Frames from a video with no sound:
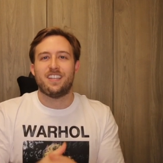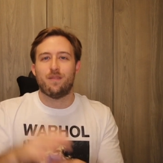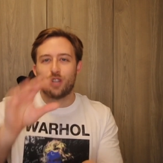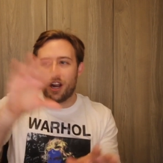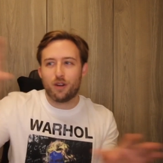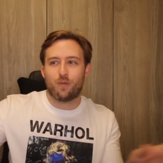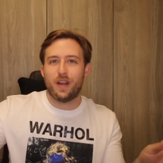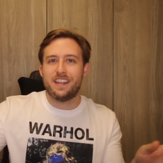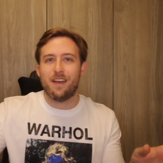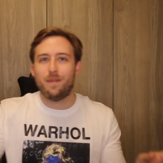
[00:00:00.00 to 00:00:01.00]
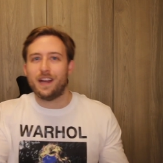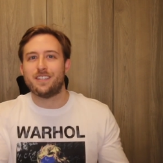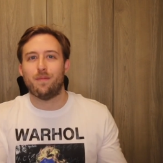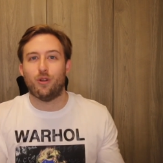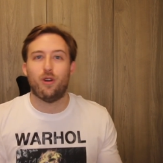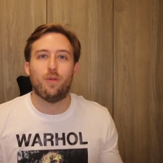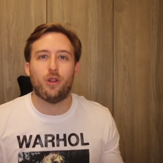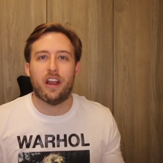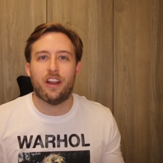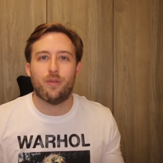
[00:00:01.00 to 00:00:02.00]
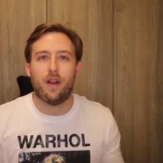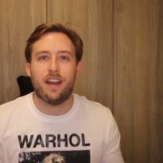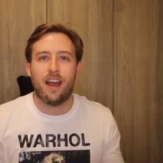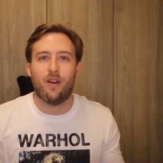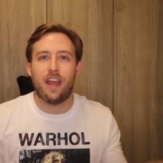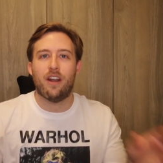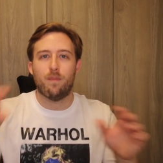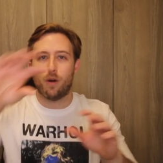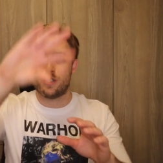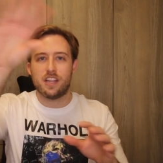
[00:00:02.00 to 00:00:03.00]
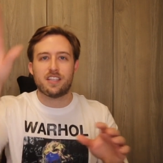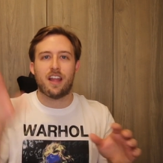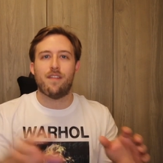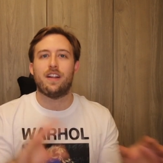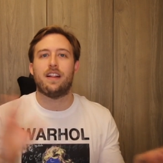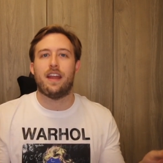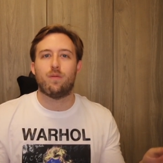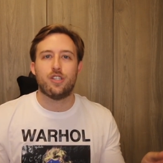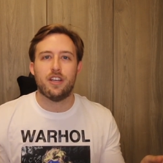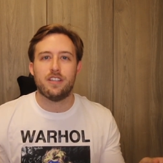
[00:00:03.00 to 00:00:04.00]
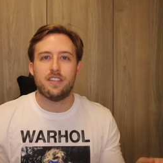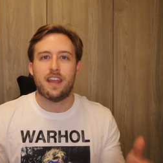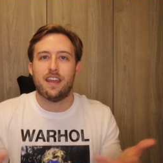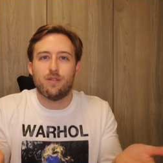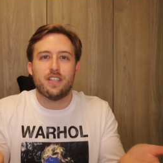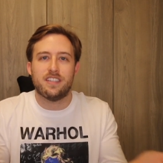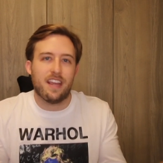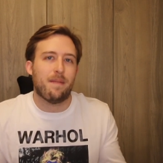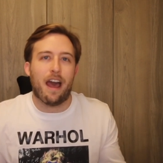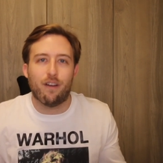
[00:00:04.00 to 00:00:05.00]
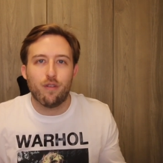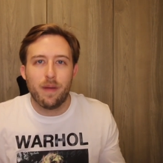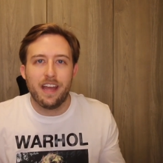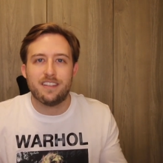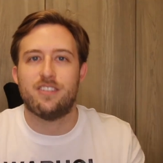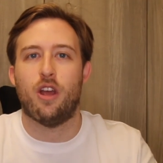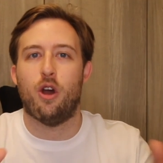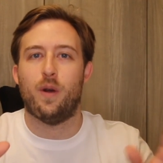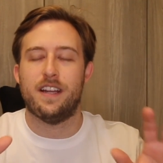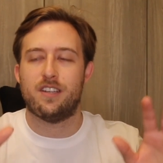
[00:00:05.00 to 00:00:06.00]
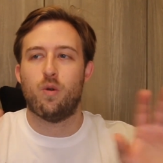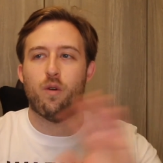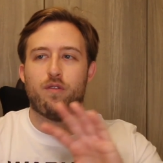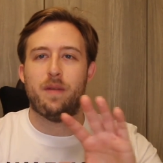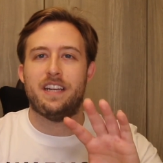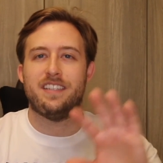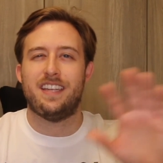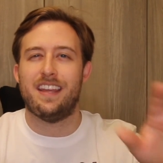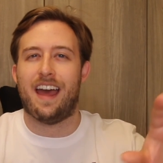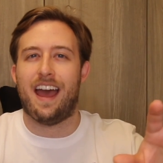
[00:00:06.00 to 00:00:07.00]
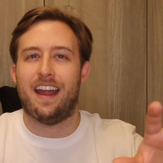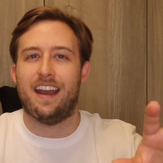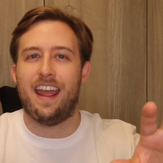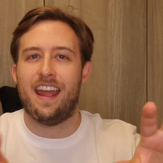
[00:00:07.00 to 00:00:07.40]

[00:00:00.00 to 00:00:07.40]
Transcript: So I'm trying to read them because I'm learning Bulgarian right now. And most of the Slavic languages, they use the same alphabet. So it's cool for me to see that.